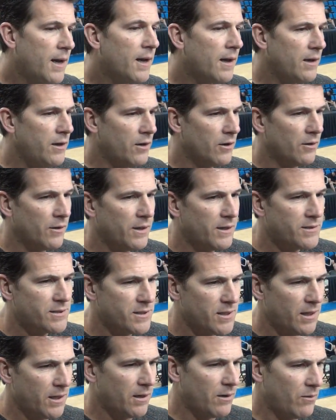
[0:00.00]
Yeah, you know,
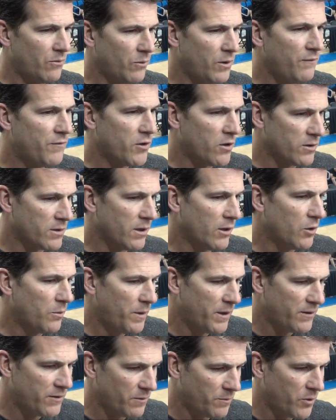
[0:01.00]
and we've talked a little
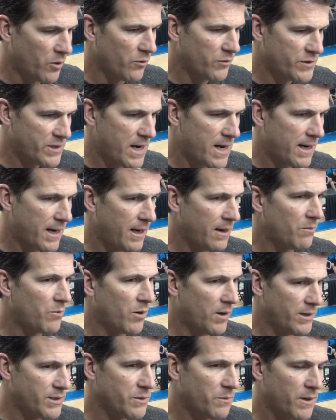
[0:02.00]
bit to both Zach and
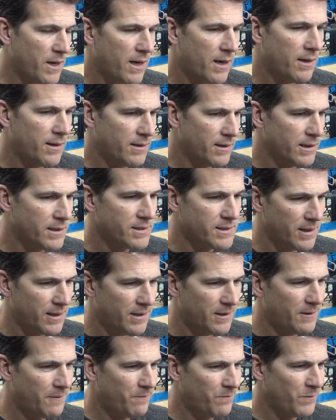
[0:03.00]
Bryce about it. It,
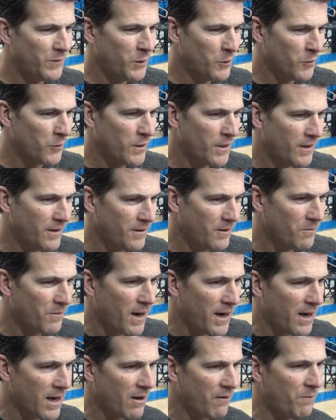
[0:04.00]
you know, it
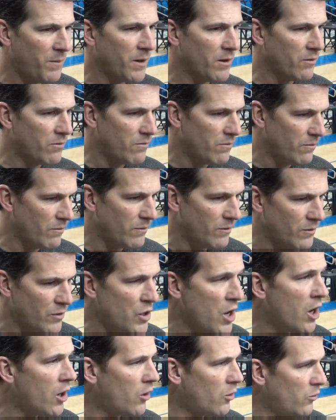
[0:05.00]
might not have been
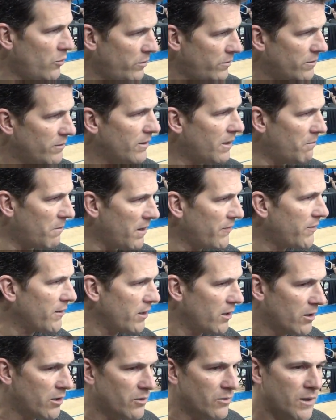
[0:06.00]
known a month
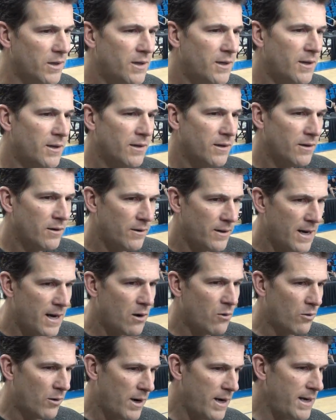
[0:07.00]
ago. You know,
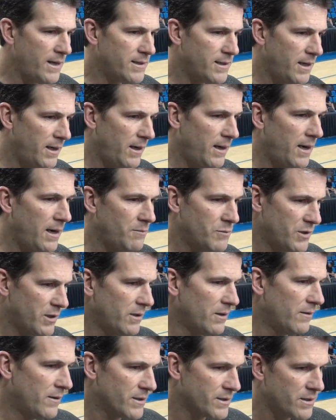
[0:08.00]
now we're 18 games
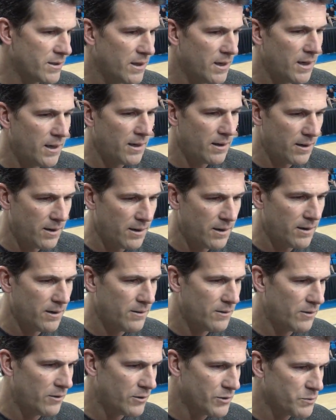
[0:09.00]
into this thing,
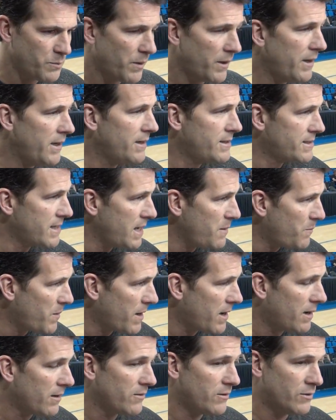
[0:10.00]
and there's plenty of tape
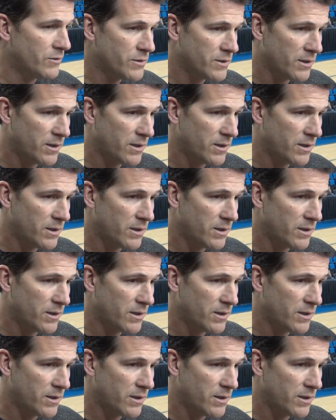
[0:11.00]
out.